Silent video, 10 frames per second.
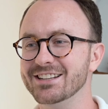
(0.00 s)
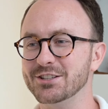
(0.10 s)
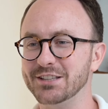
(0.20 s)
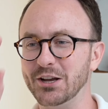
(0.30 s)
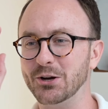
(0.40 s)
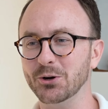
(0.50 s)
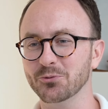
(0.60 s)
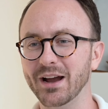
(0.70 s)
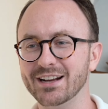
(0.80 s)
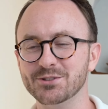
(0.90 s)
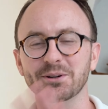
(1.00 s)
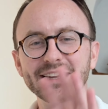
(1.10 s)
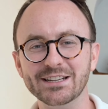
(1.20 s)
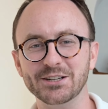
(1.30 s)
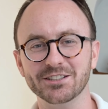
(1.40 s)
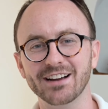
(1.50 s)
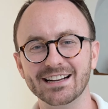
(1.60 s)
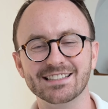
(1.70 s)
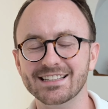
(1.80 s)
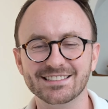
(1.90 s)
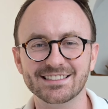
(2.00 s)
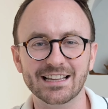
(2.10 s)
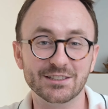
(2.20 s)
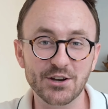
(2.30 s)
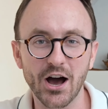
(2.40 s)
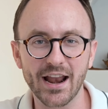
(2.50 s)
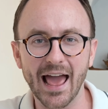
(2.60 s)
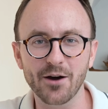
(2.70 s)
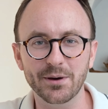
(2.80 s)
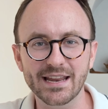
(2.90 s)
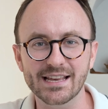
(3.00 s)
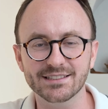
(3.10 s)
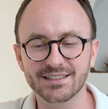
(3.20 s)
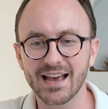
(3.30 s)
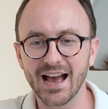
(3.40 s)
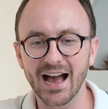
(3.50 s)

just like correct or incorrect. That's that's not how it is.